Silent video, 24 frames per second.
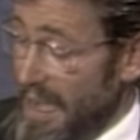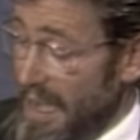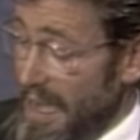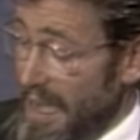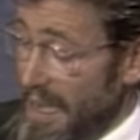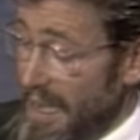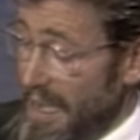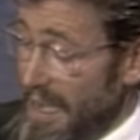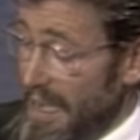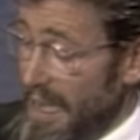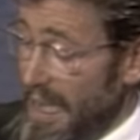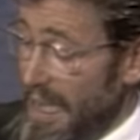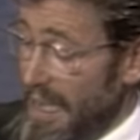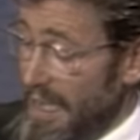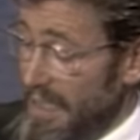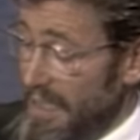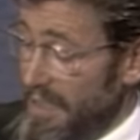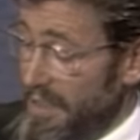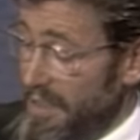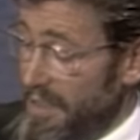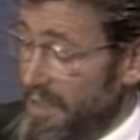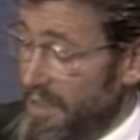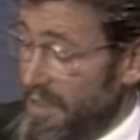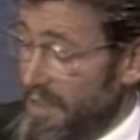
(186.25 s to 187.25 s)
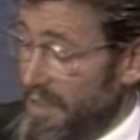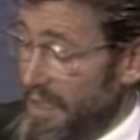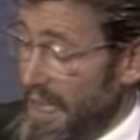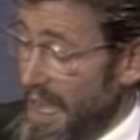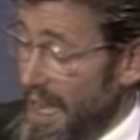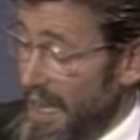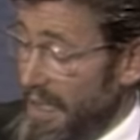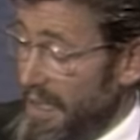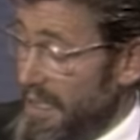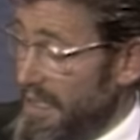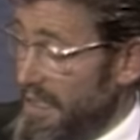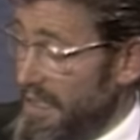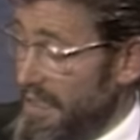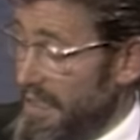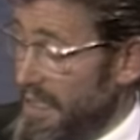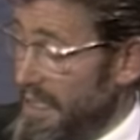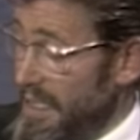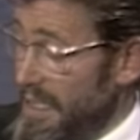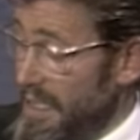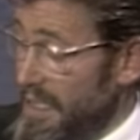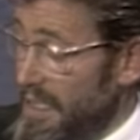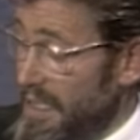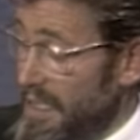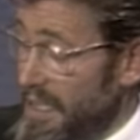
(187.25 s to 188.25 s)
It lasts X
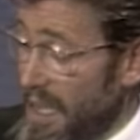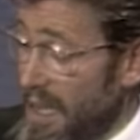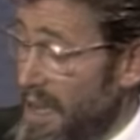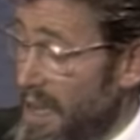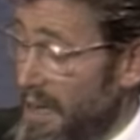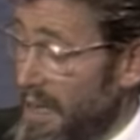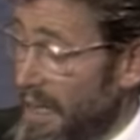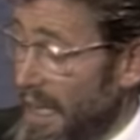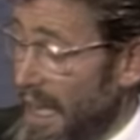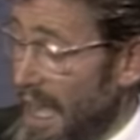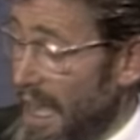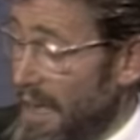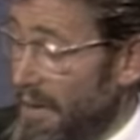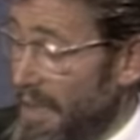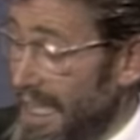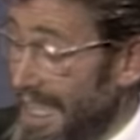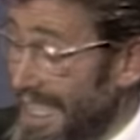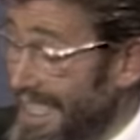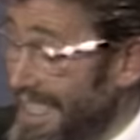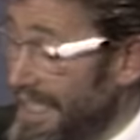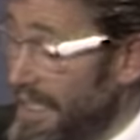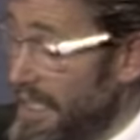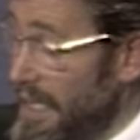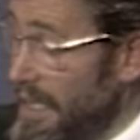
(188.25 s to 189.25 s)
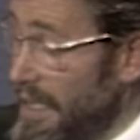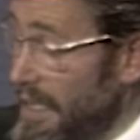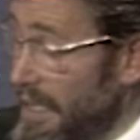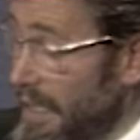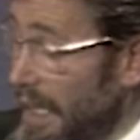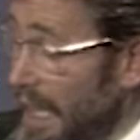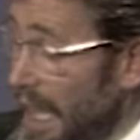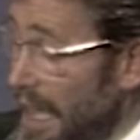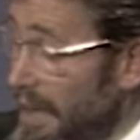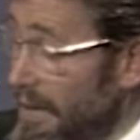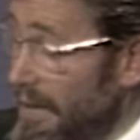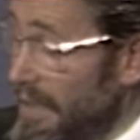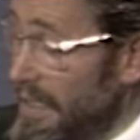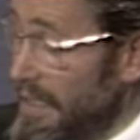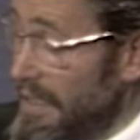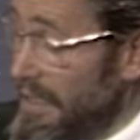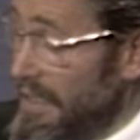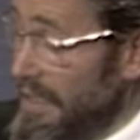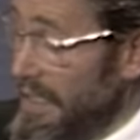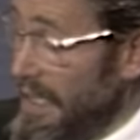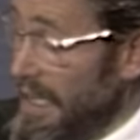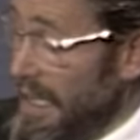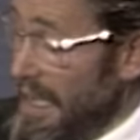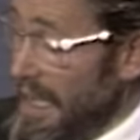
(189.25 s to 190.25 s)
eternal
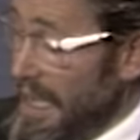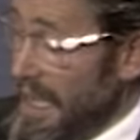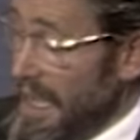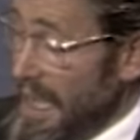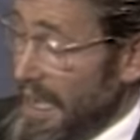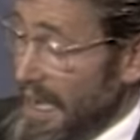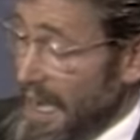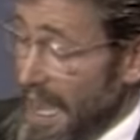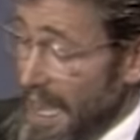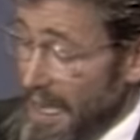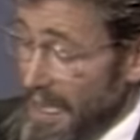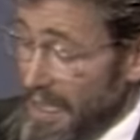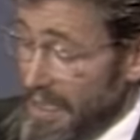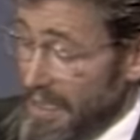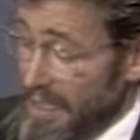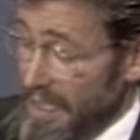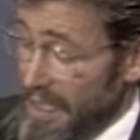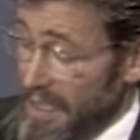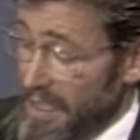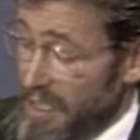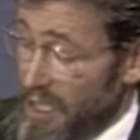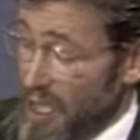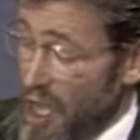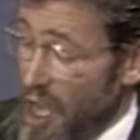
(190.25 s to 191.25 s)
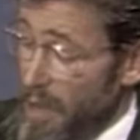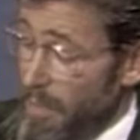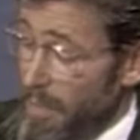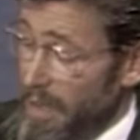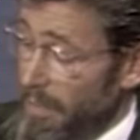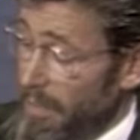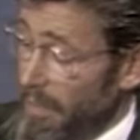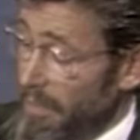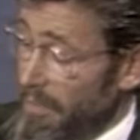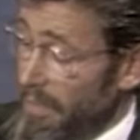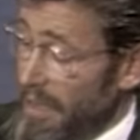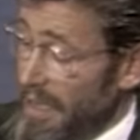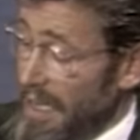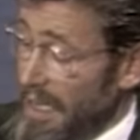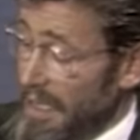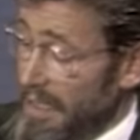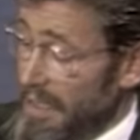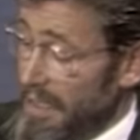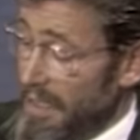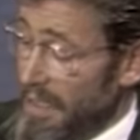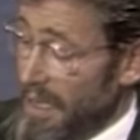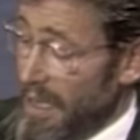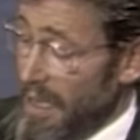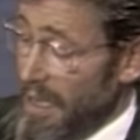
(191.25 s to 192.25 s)
hours and X interminable
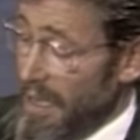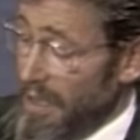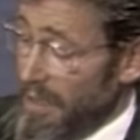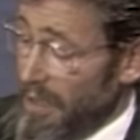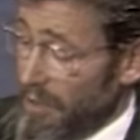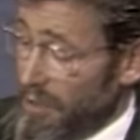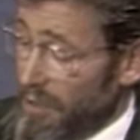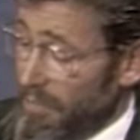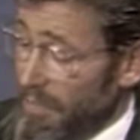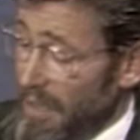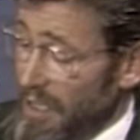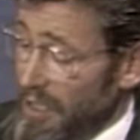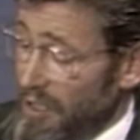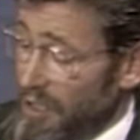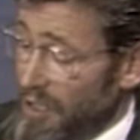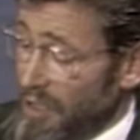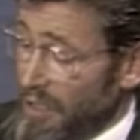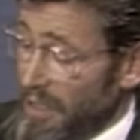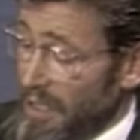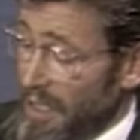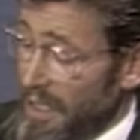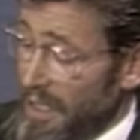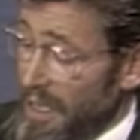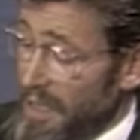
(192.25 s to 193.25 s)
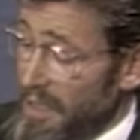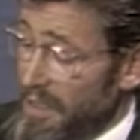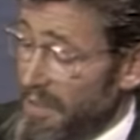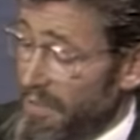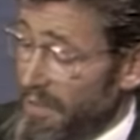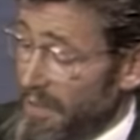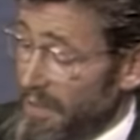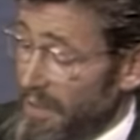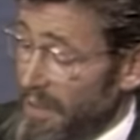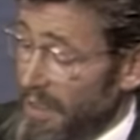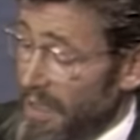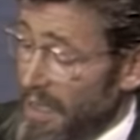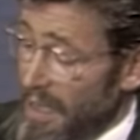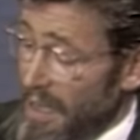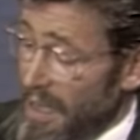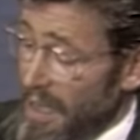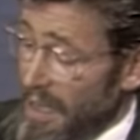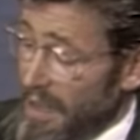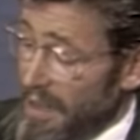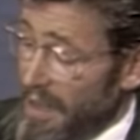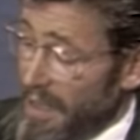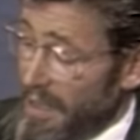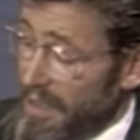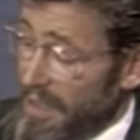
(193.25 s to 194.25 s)
minutes, not to mention an interval
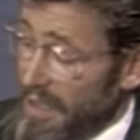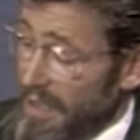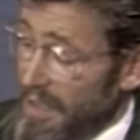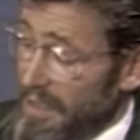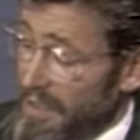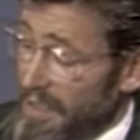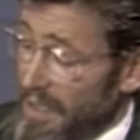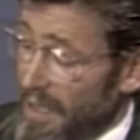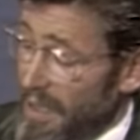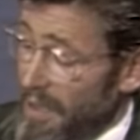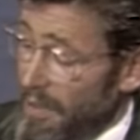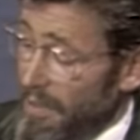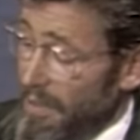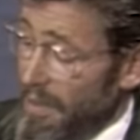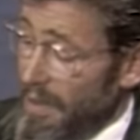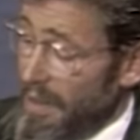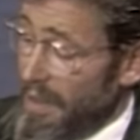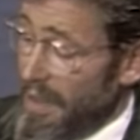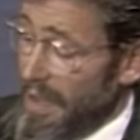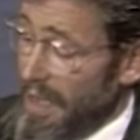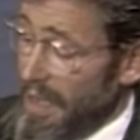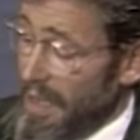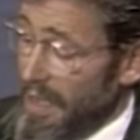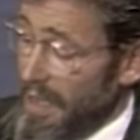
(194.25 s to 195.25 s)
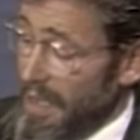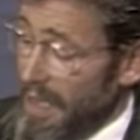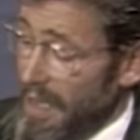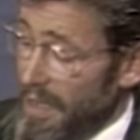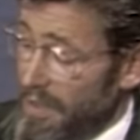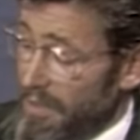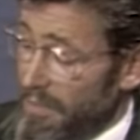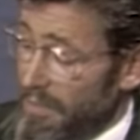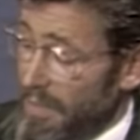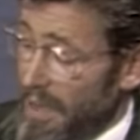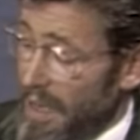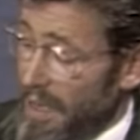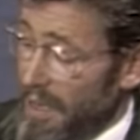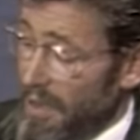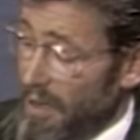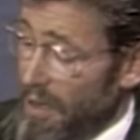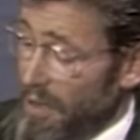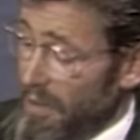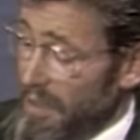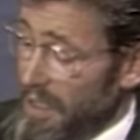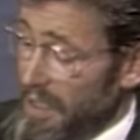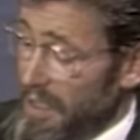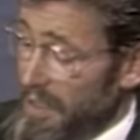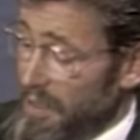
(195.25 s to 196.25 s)
that turns the whole thing into my
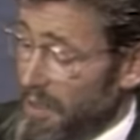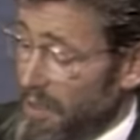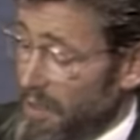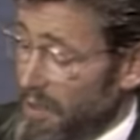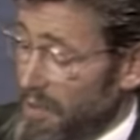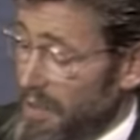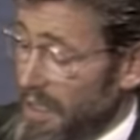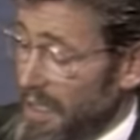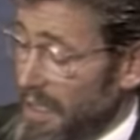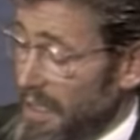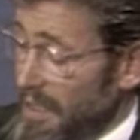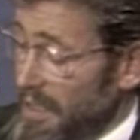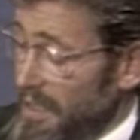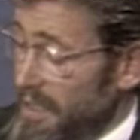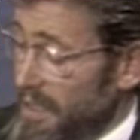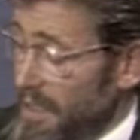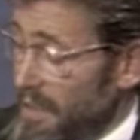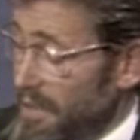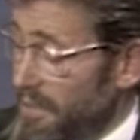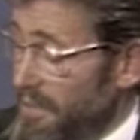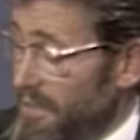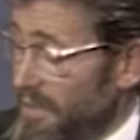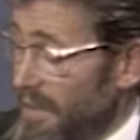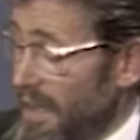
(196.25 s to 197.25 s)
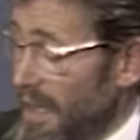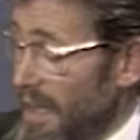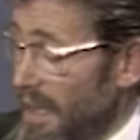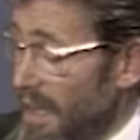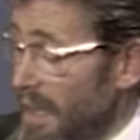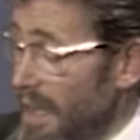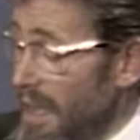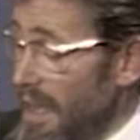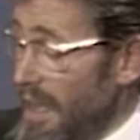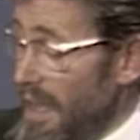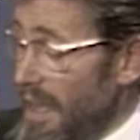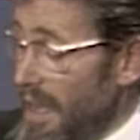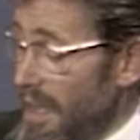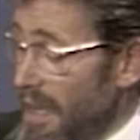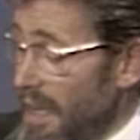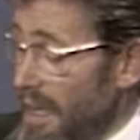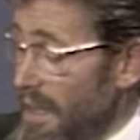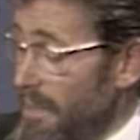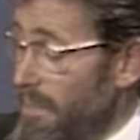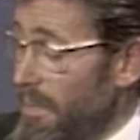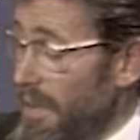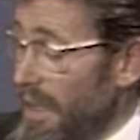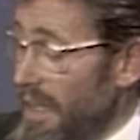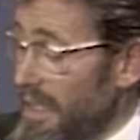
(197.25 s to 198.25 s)
longest ordeal so far in
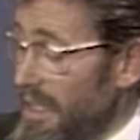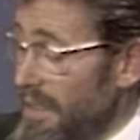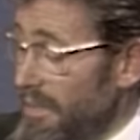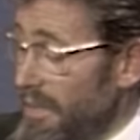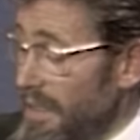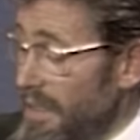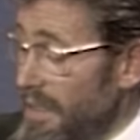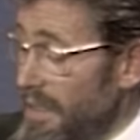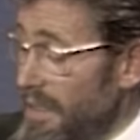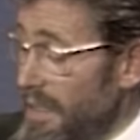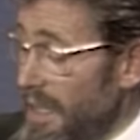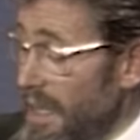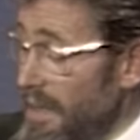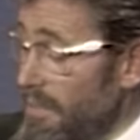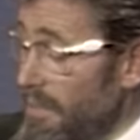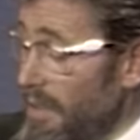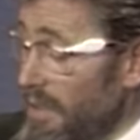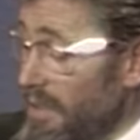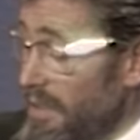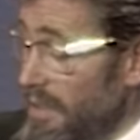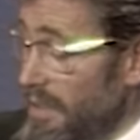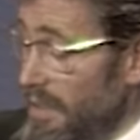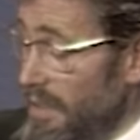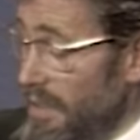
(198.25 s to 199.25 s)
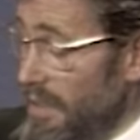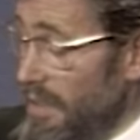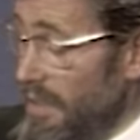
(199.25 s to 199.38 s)
any place of entertainment.